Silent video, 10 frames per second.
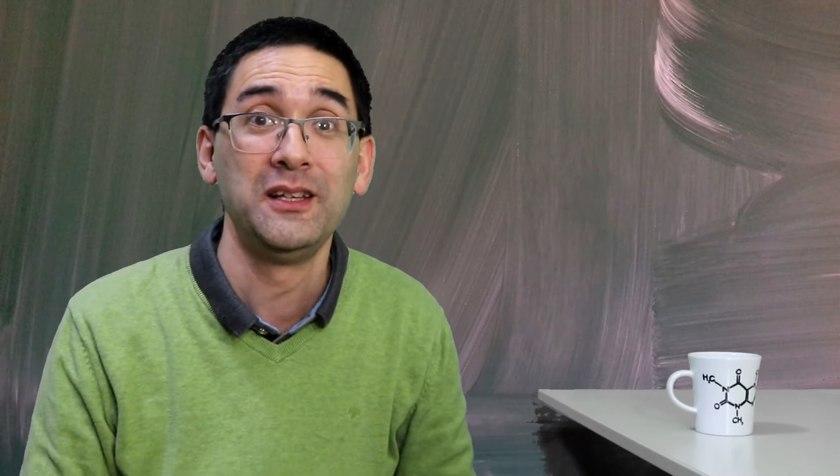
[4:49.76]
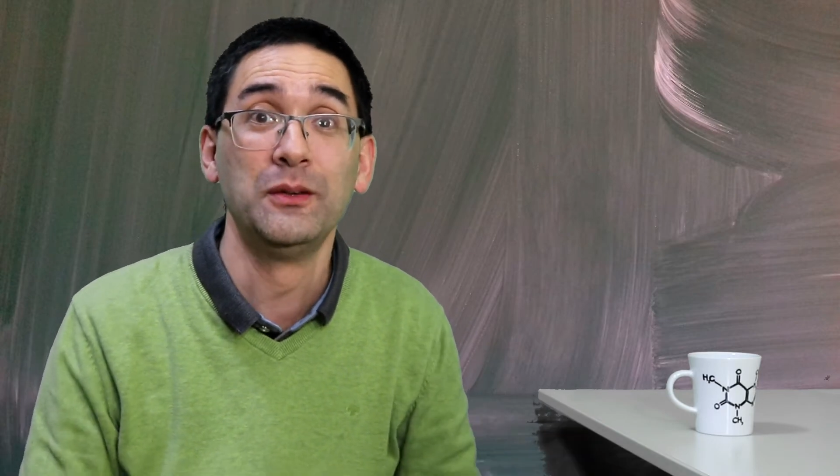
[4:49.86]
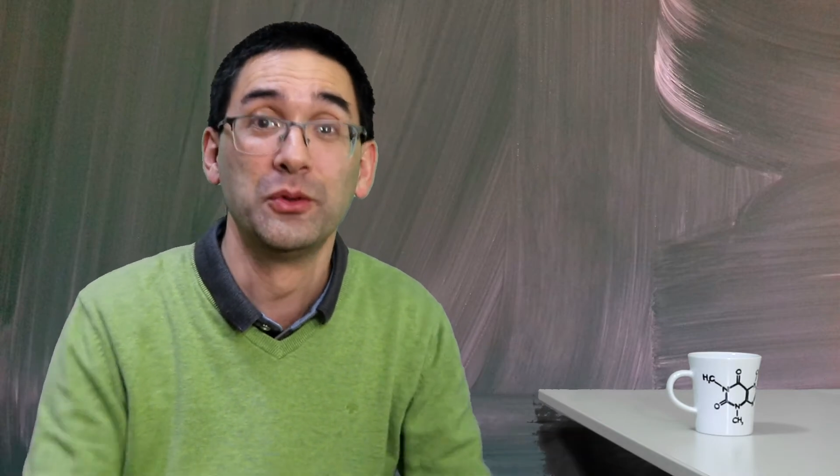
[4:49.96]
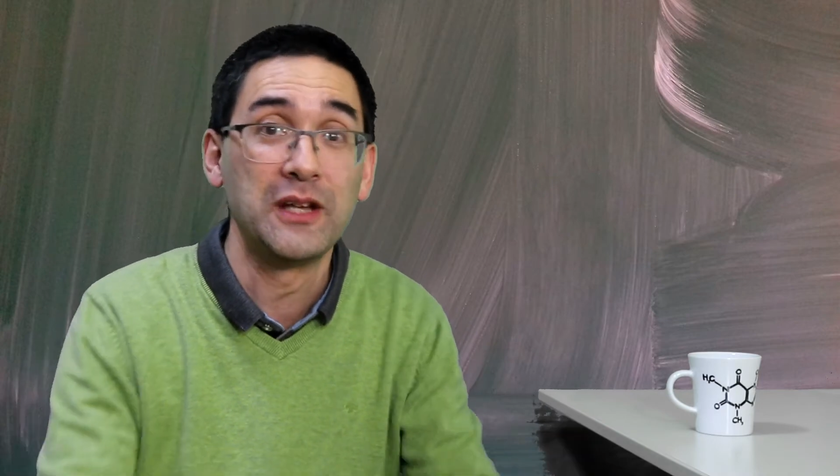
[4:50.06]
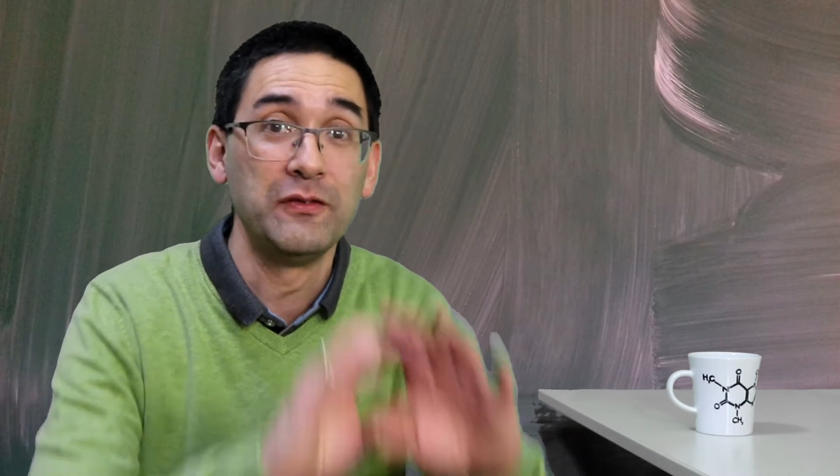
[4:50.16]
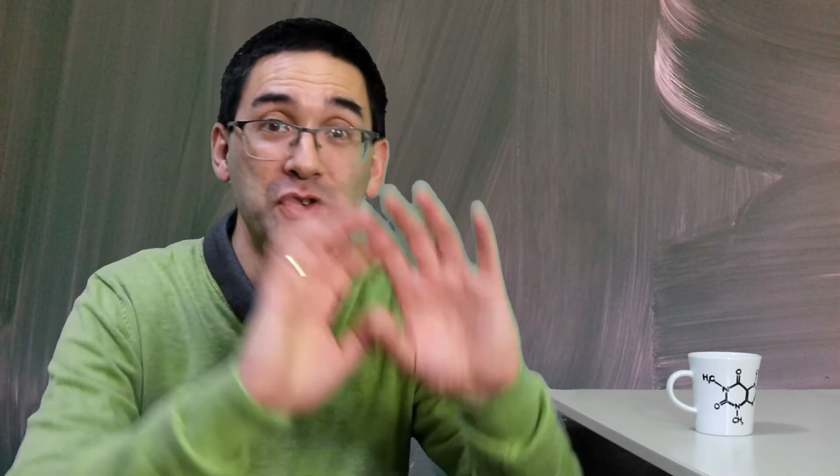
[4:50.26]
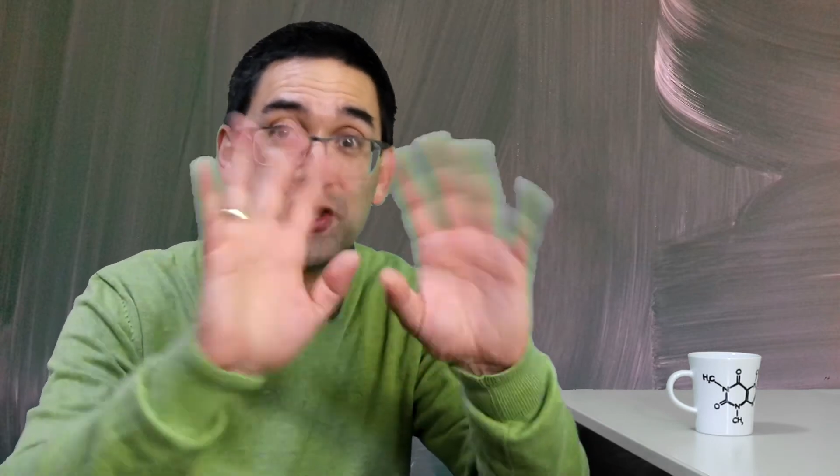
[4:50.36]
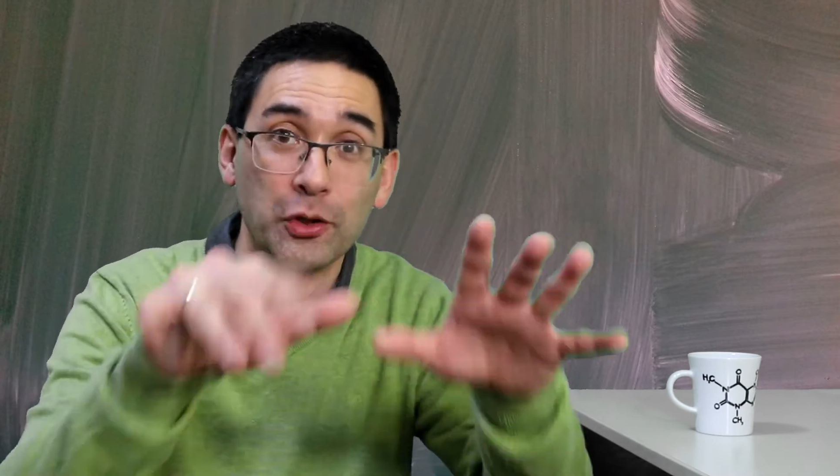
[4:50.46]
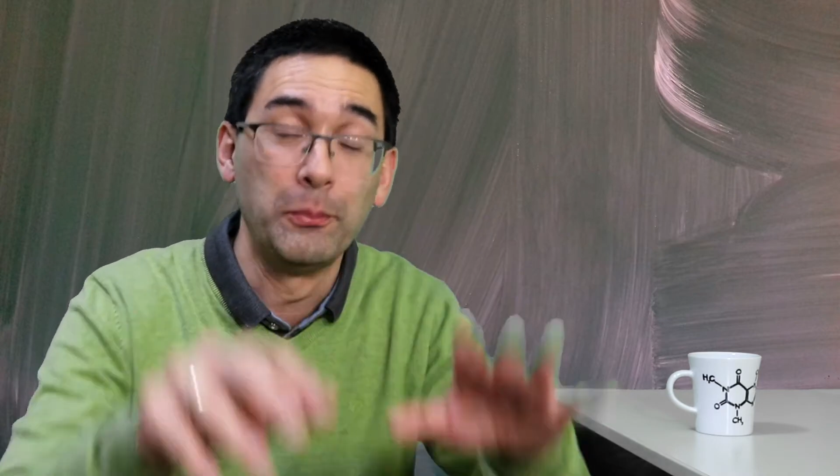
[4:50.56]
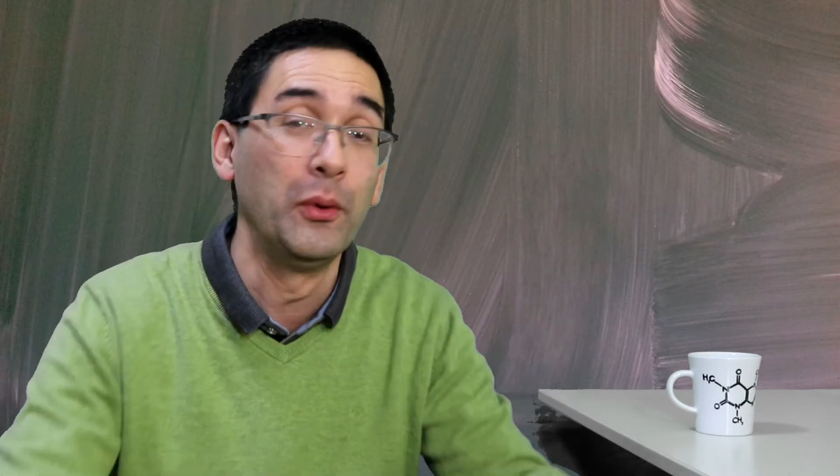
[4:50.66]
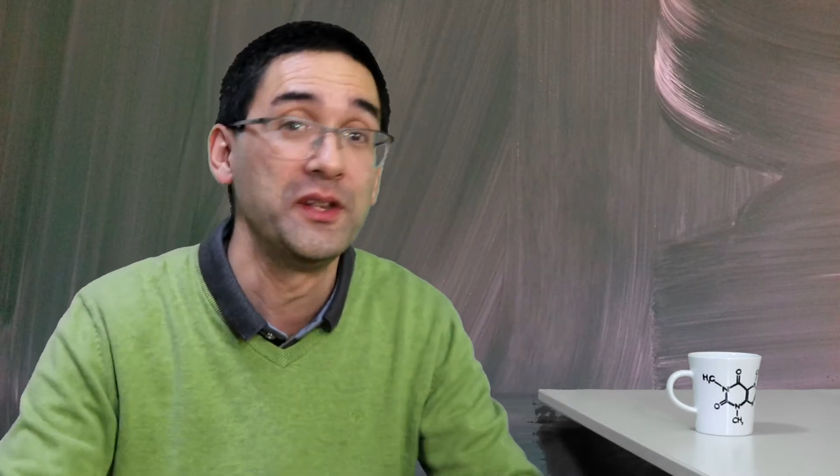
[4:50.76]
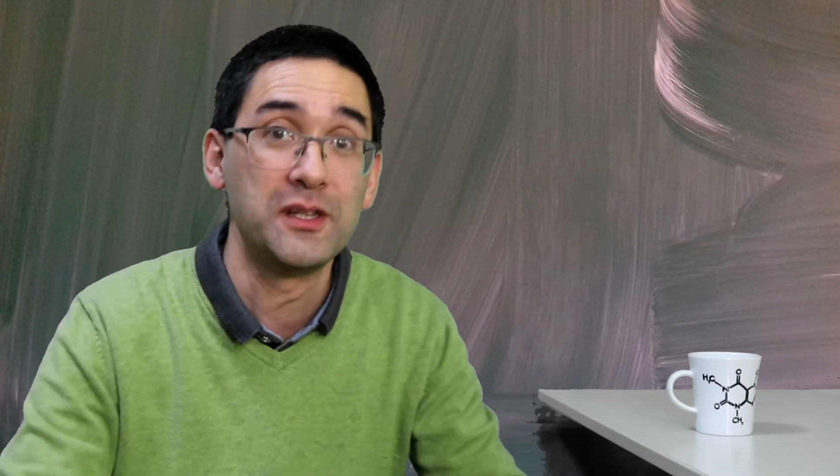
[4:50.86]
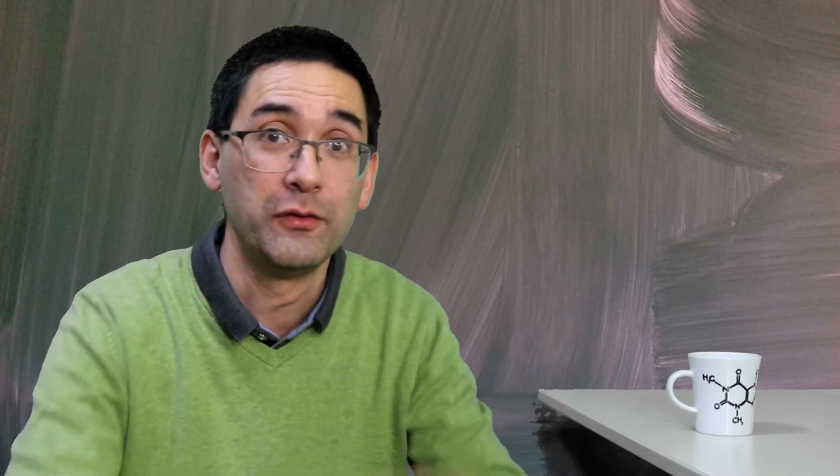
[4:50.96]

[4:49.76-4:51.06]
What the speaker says: He would give you 0 points.